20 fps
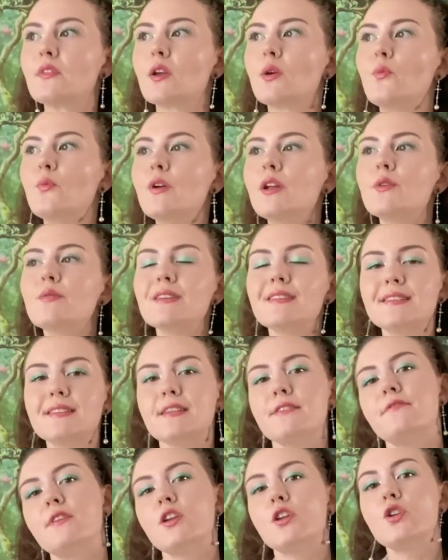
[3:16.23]
we
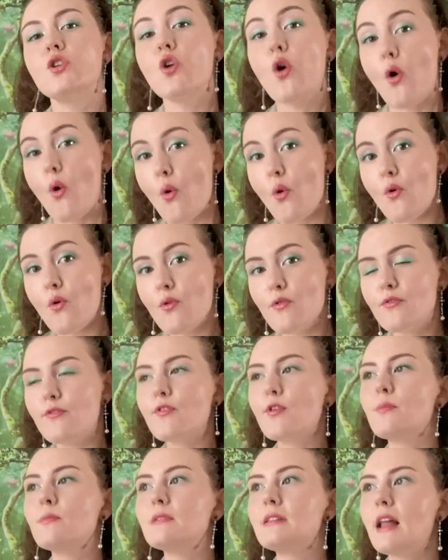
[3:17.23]
receive a no
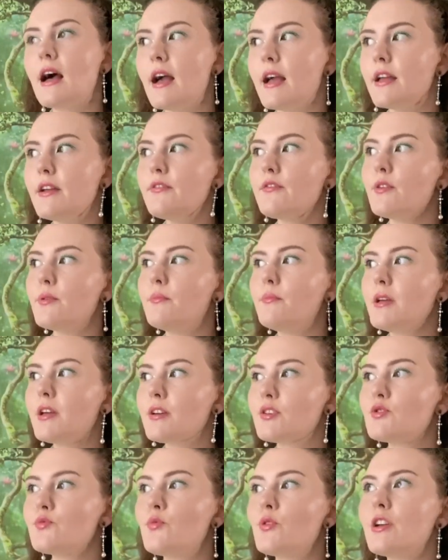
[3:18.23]
from life
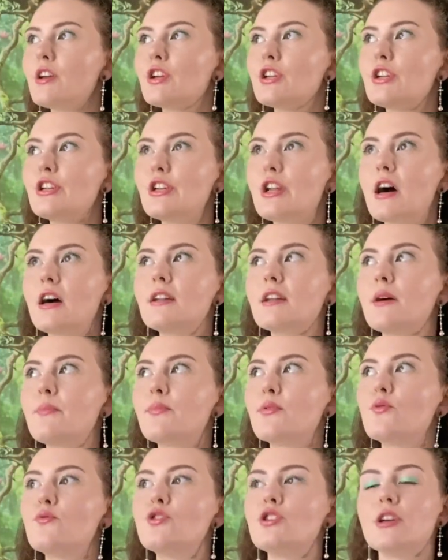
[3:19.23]
because we are not
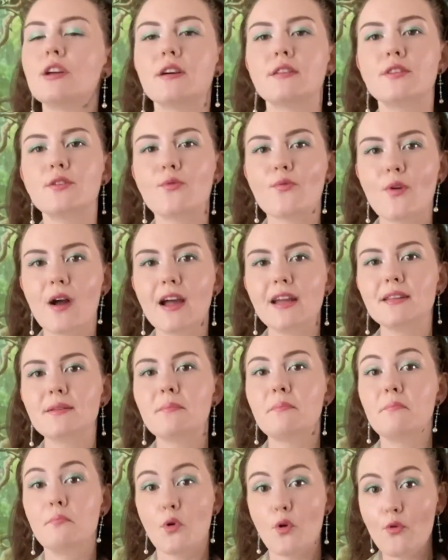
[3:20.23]
approaching at the right
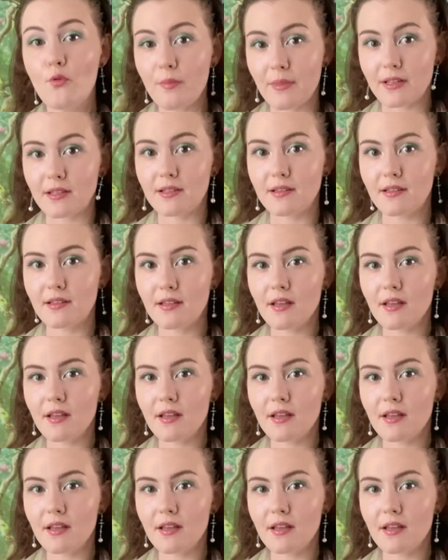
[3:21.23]
moment.